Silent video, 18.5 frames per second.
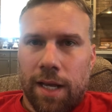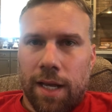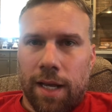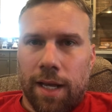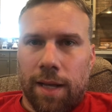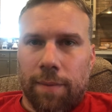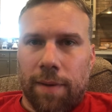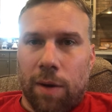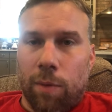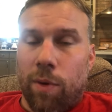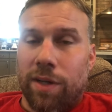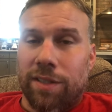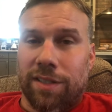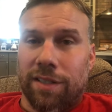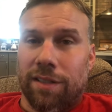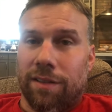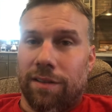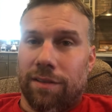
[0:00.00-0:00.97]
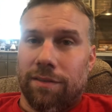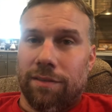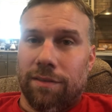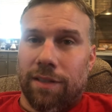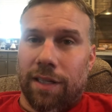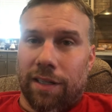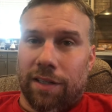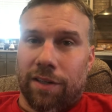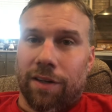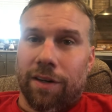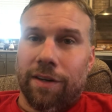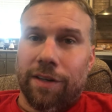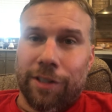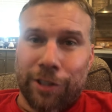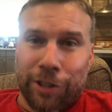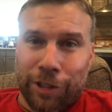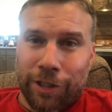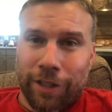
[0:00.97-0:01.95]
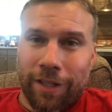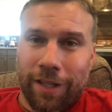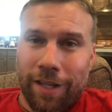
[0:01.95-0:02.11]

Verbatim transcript: Um, I wasn't encouraged